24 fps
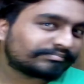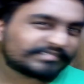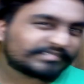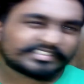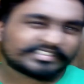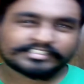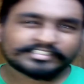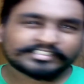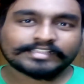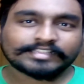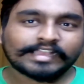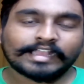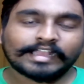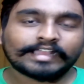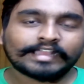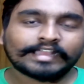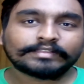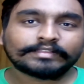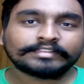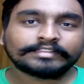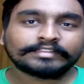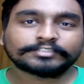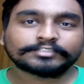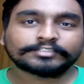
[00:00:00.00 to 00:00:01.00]
it's
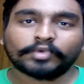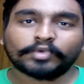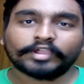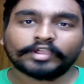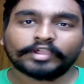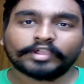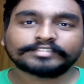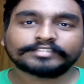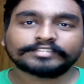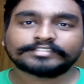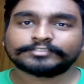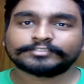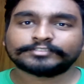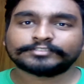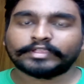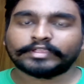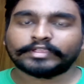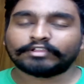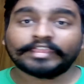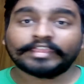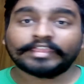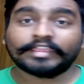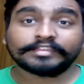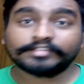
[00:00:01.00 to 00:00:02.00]
at this point it's a
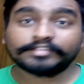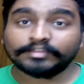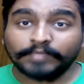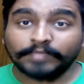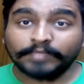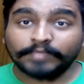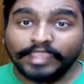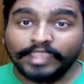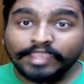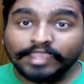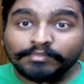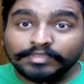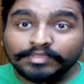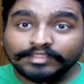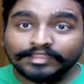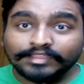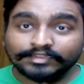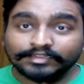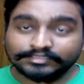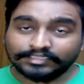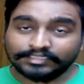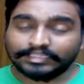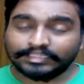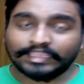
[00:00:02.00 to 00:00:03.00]
speculation. Maybe
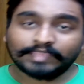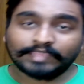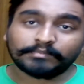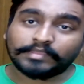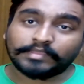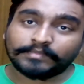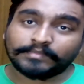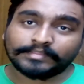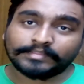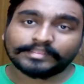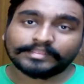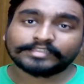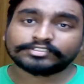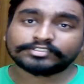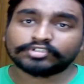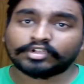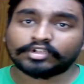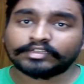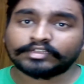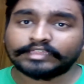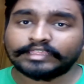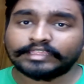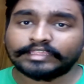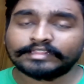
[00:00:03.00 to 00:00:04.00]
there's a game, maybe there's
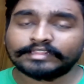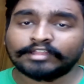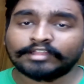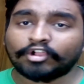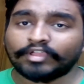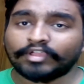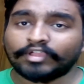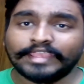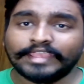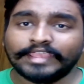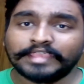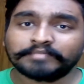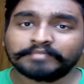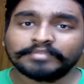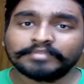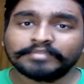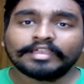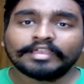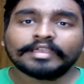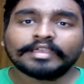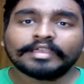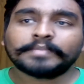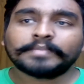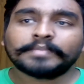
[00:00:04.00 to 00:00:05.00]
not a game.
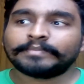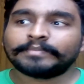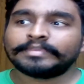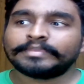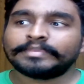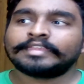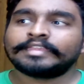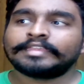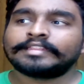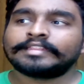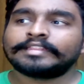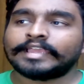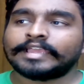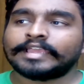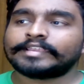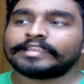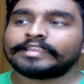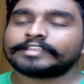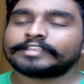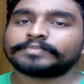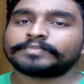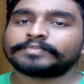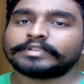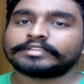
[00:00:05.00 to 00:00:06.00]
Maybe they are
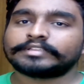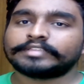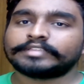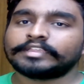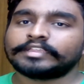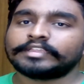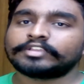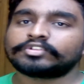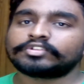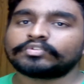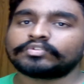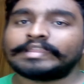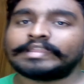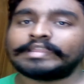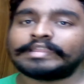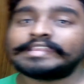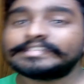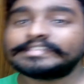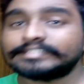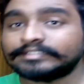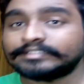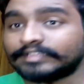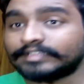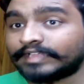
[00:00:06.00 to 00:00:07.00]
expecting it to
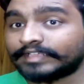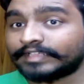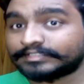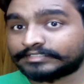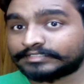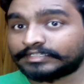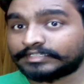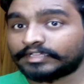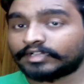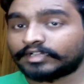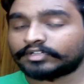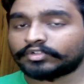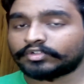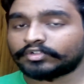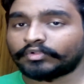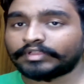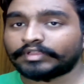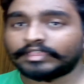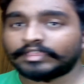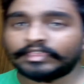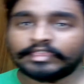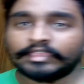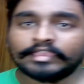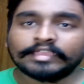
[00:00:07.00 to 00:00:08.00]
release in the next year,
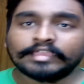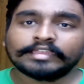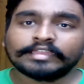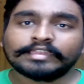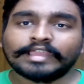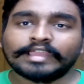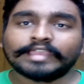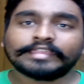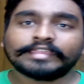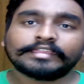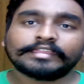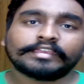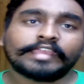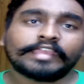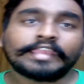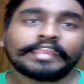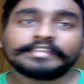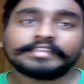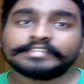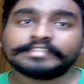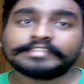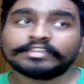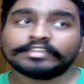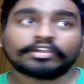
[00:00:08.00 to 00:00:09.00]

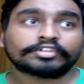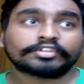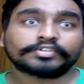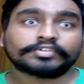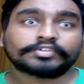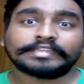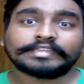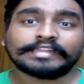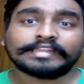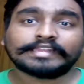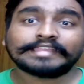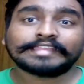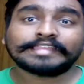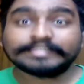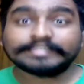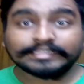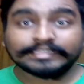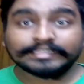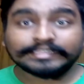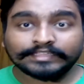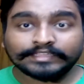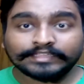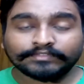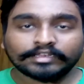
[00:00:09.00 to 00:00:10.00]
2018 or
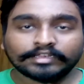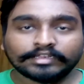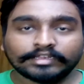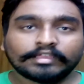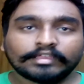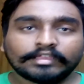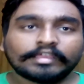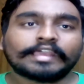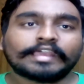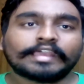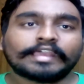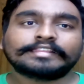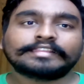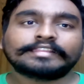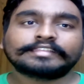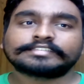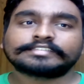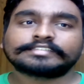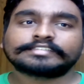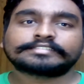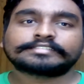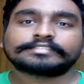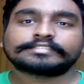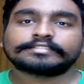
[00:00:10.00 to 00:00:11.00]
2019 even, and they
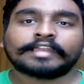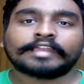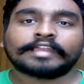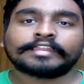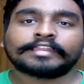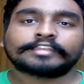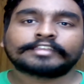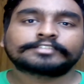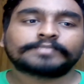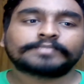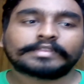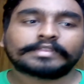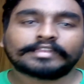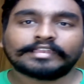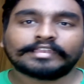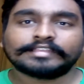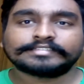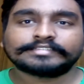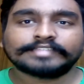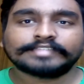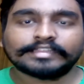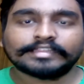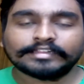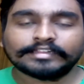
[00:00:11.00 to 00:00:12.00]
just
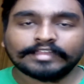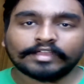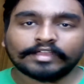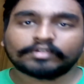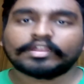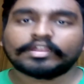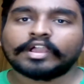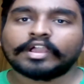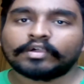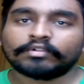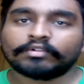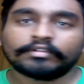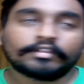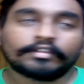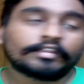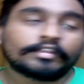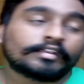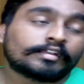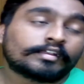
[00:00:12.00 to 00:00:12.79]
unexpectedly said it out loud.